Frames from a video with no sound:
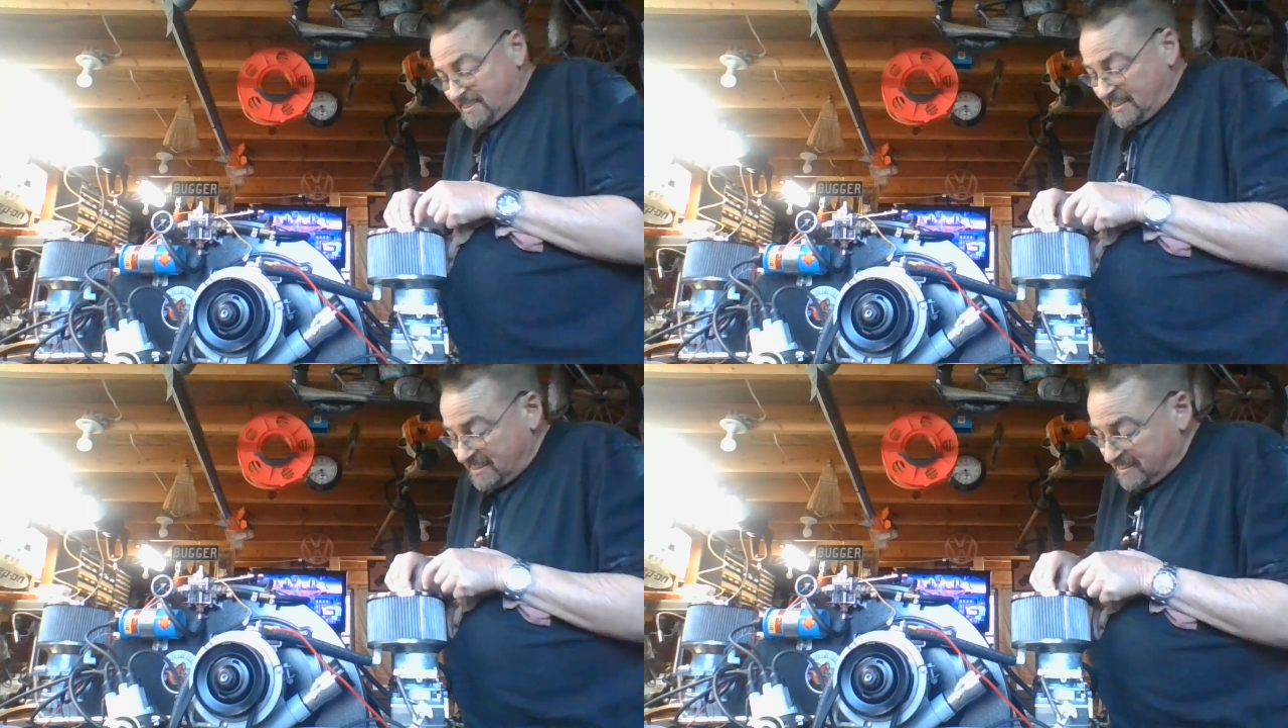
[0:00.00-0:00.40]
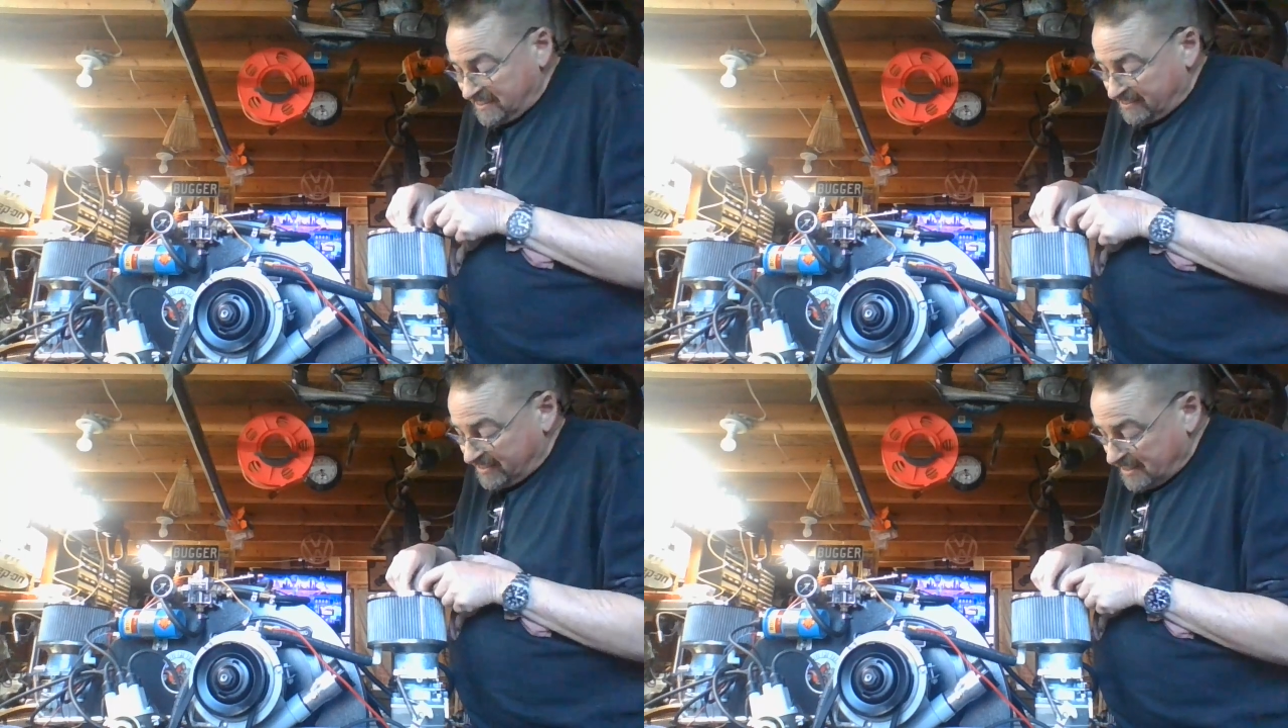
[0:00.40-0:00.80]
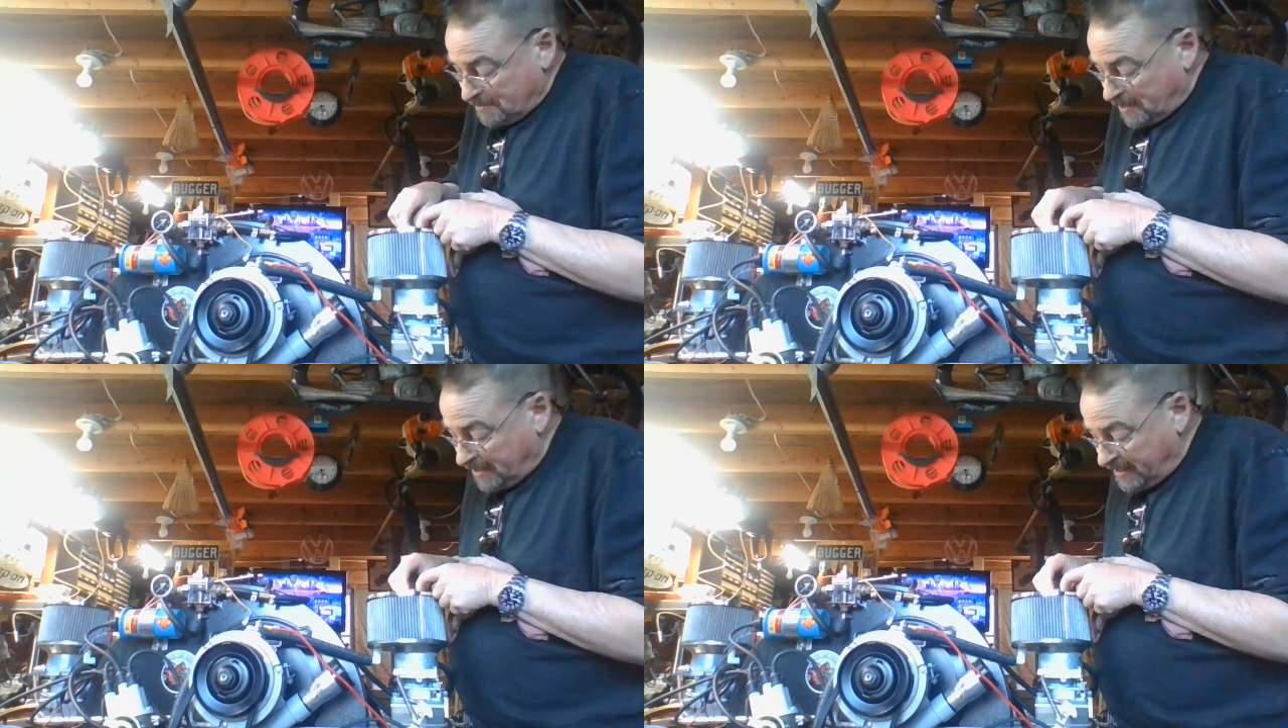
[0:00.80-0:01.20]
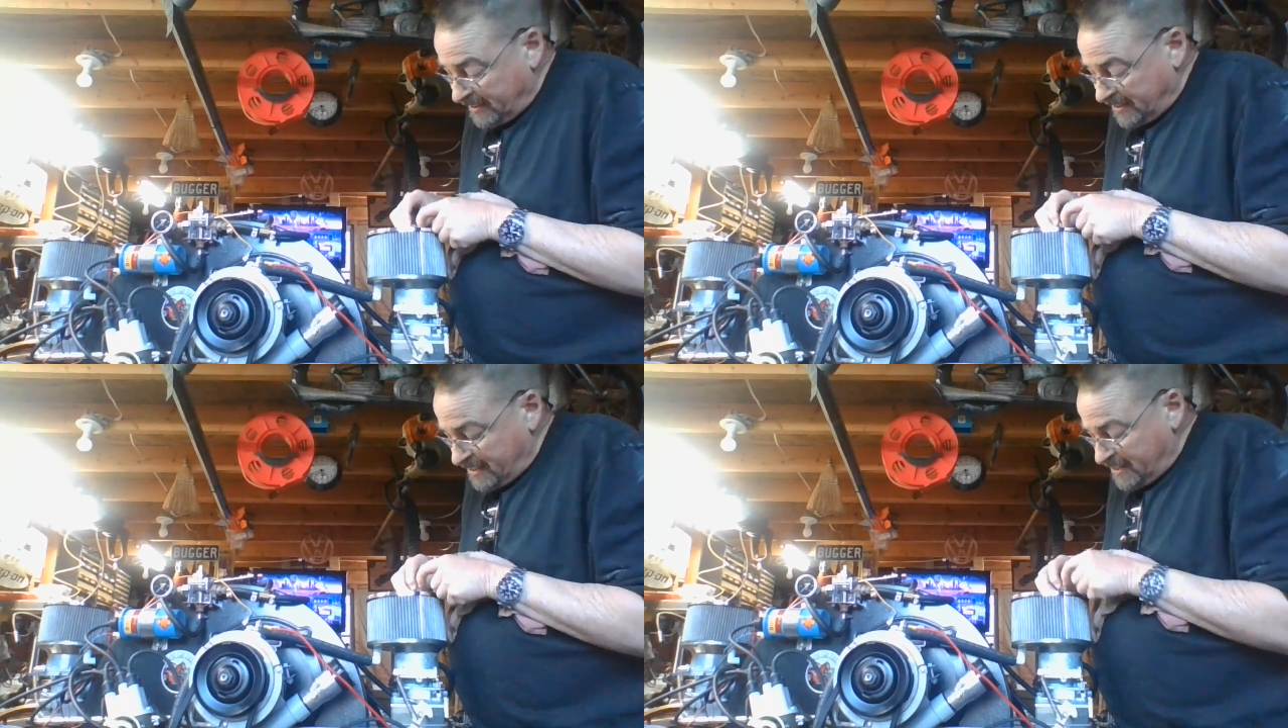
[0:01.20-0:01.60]
nice little rubber
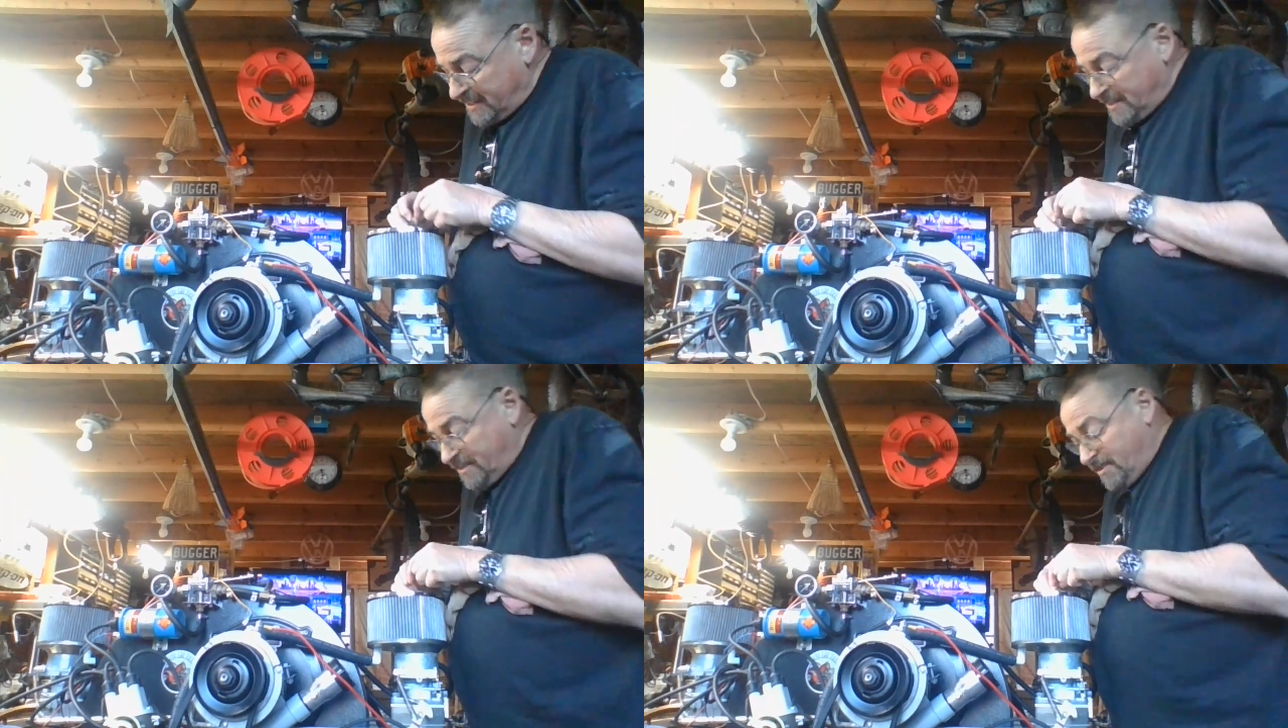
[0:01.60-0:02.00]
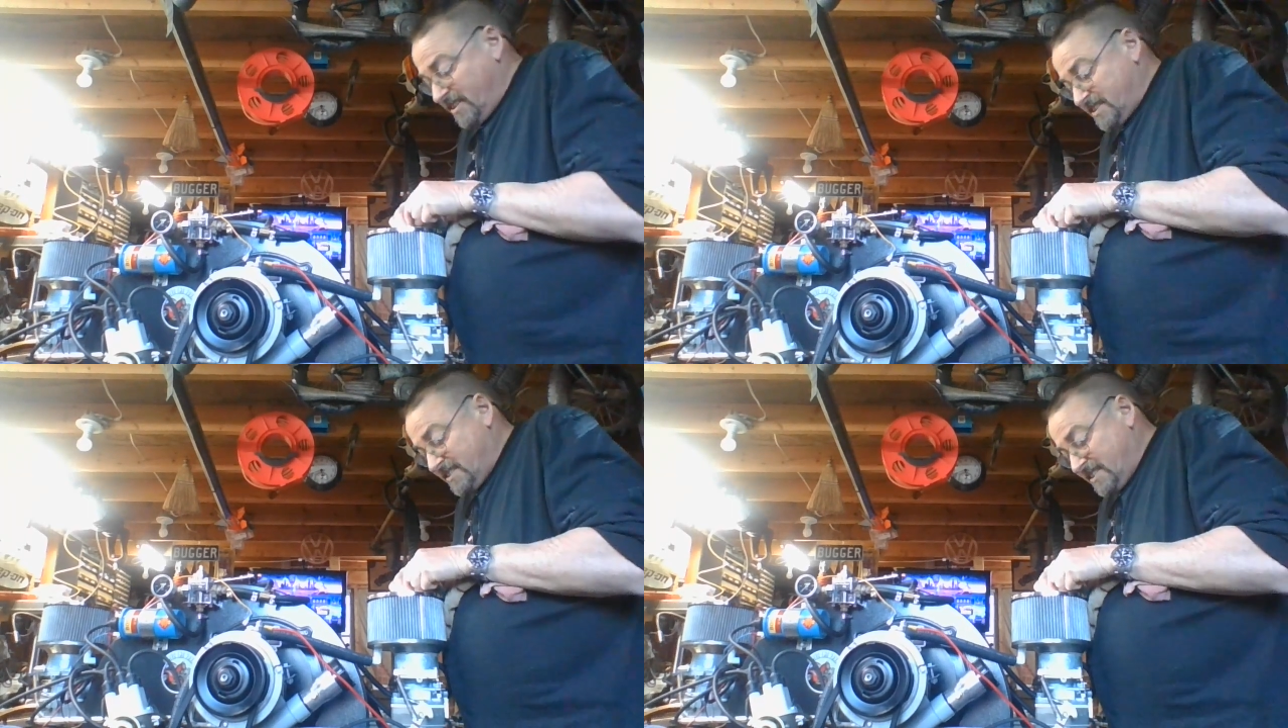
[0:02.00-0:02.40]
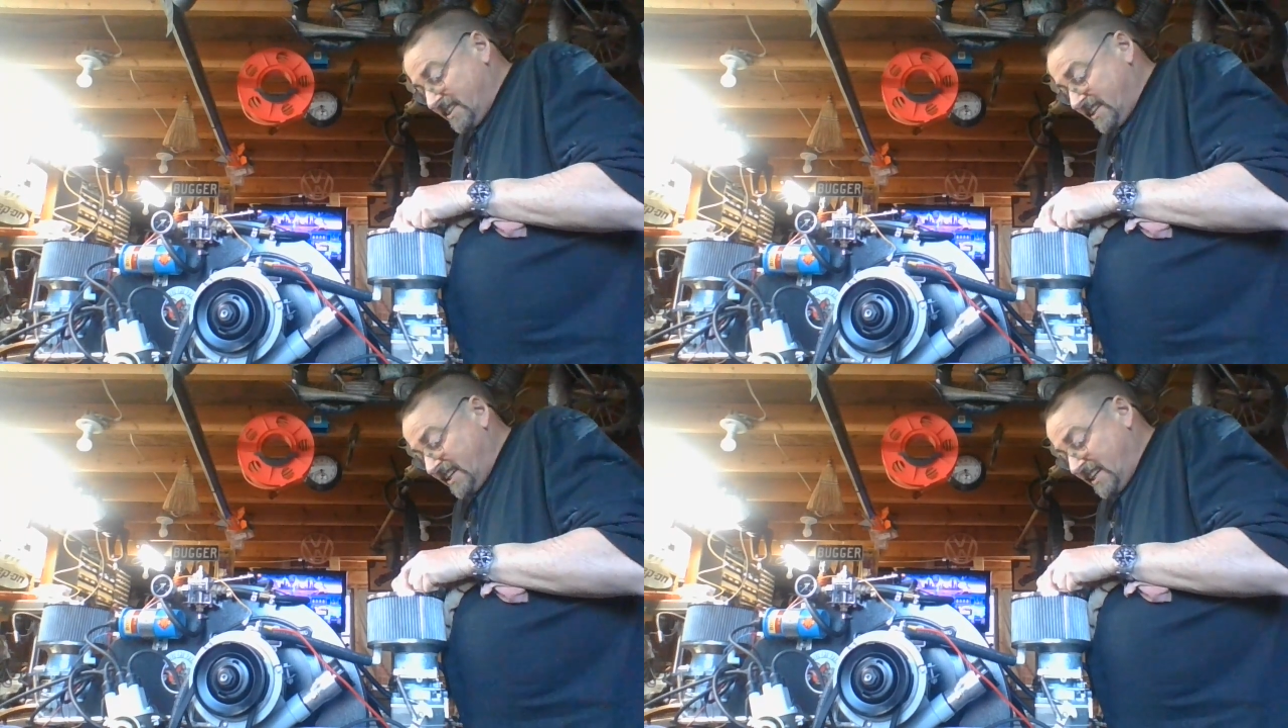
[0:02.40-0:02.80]
washer thingy.